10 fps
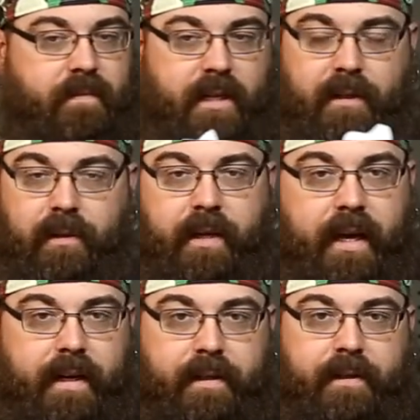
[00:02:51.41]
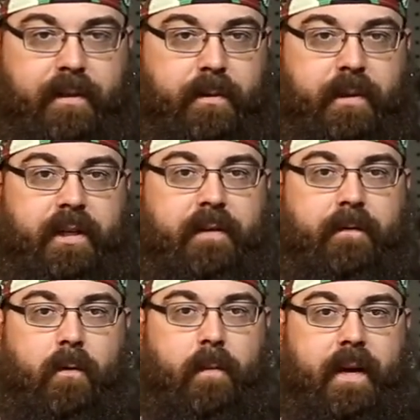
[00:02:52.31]
I look at it in a 3D
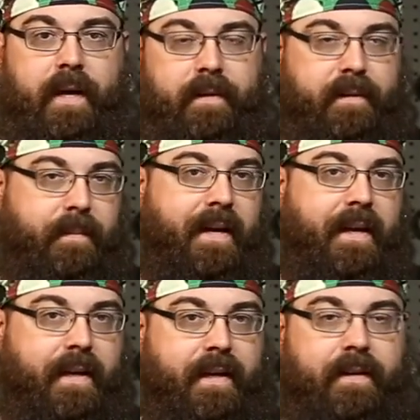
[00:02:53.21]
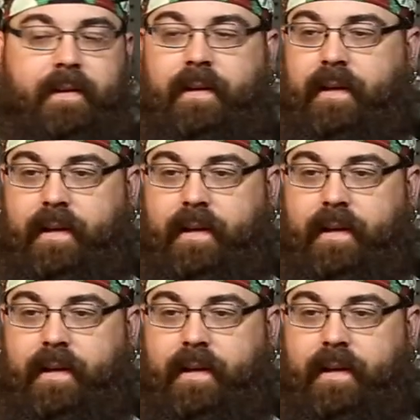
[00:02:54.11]
format in my head,